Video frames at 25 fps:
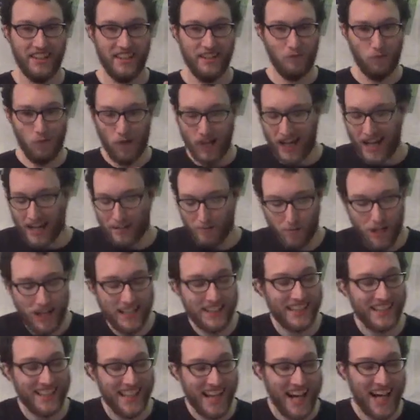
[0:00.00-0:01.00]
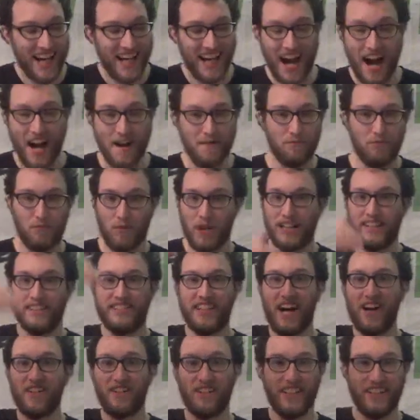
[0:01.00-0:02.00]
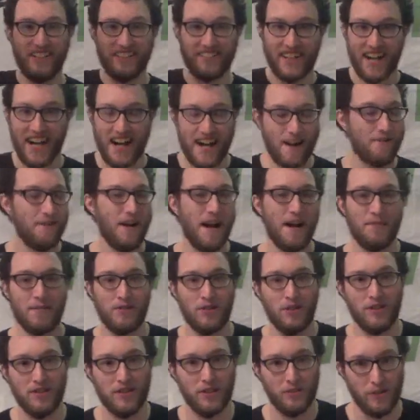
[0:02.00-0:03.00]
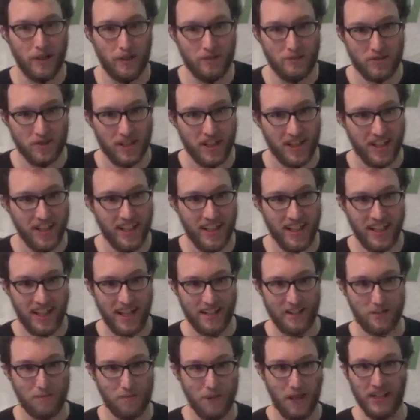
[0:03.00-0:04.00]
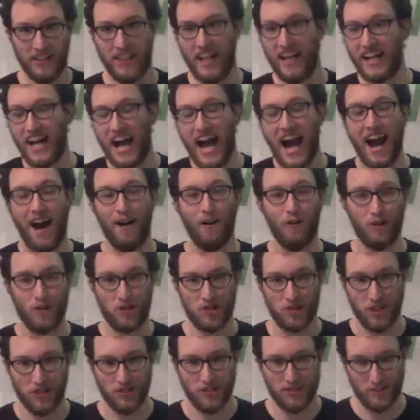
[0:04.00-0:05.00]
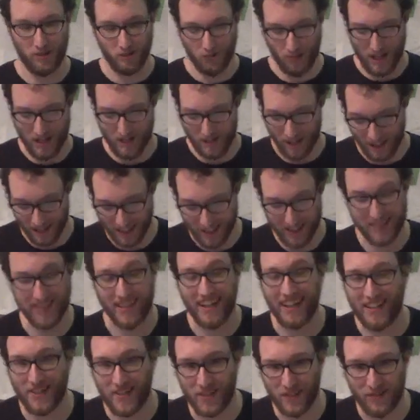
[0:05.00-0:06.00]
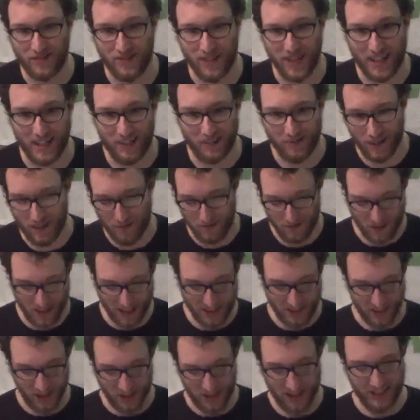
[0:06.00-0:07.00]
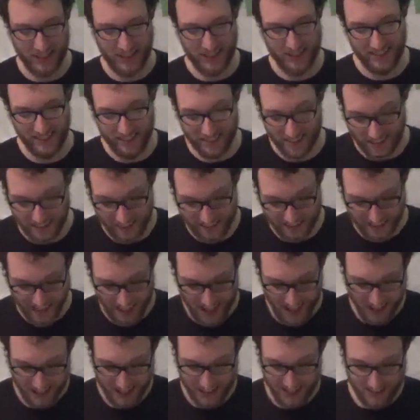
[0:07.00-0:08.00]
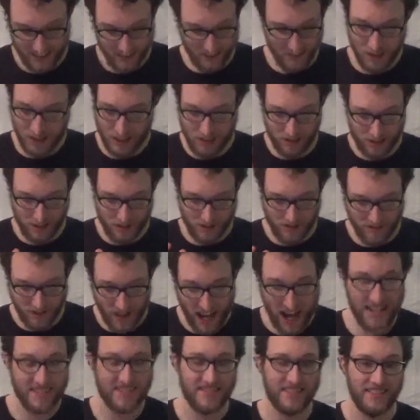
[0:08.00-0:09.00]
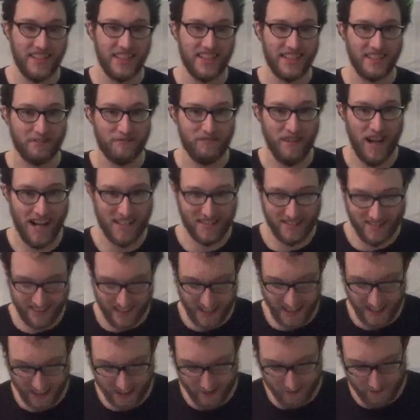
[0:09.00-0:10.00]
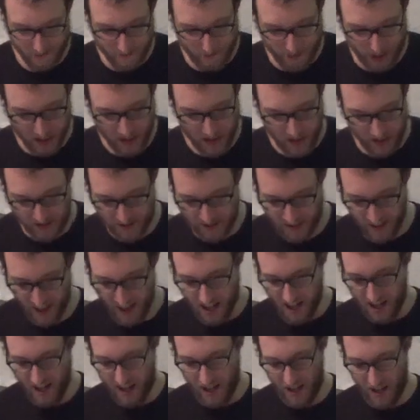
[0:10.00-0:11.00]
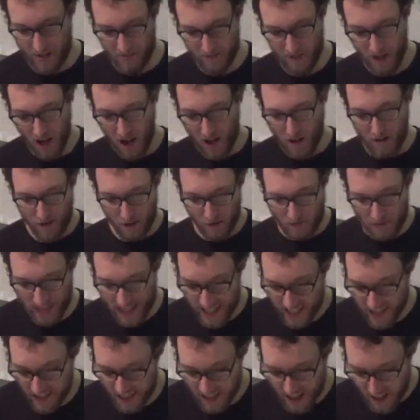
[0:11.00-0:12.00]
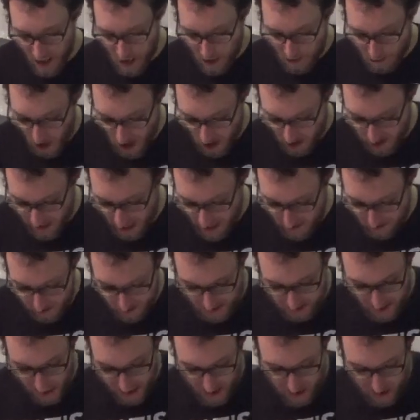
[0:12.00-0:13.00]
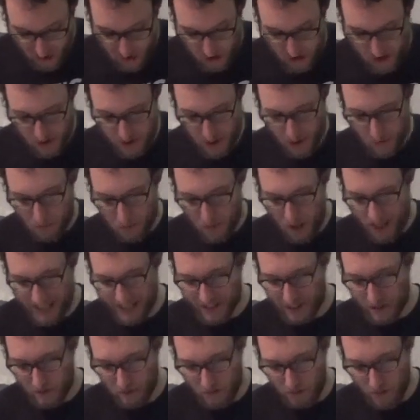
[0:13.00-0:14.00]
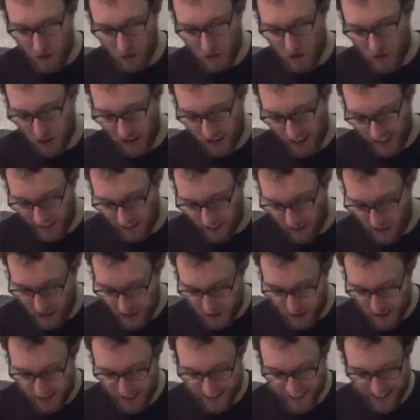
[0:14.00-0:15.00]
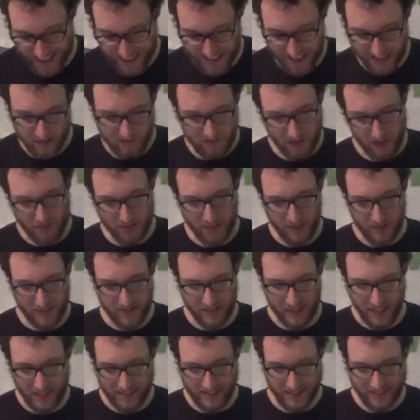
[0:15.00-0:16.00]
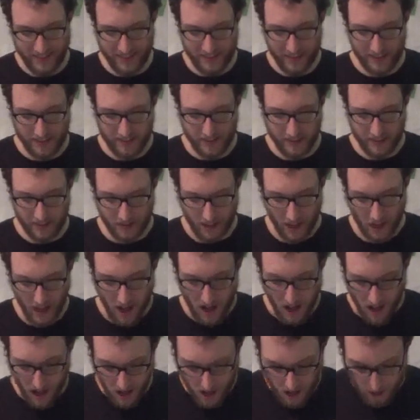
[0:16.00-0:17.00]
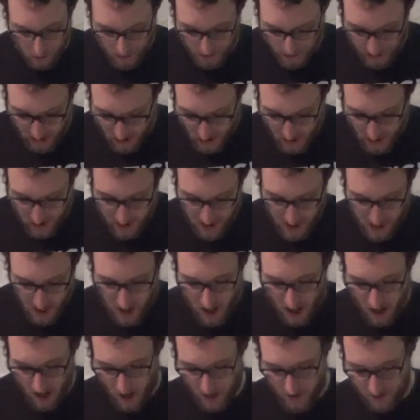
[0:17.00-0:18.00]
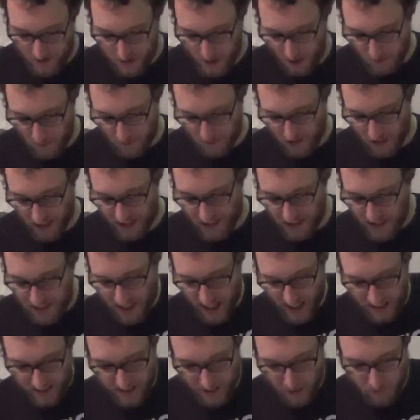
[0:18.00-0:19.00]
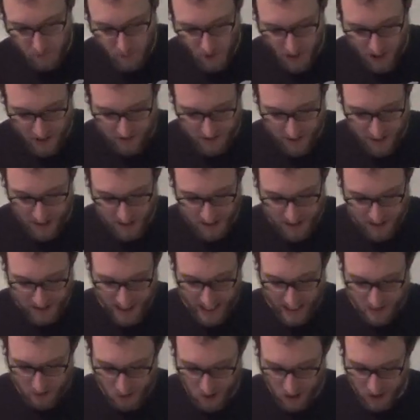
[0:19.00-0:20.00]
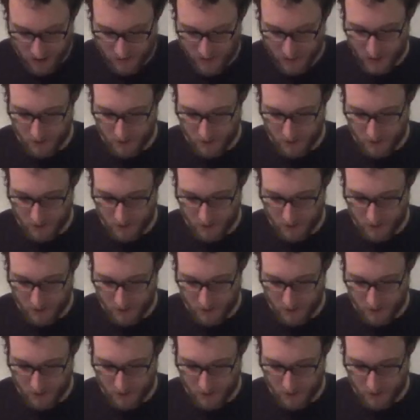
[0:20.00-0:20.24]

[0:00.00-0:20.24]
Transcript: When I read that, I went down the entire rabbit hole of the website, and I spent like hours on this web on this Angel Fire website looking into this because it was just fascinating, fascinating information. Um, from there, Mark Devlin takes us through the British music industry in the nineteen fifties and nineteen sixties. Uh, we learn of some of the disgusting perverts that worked for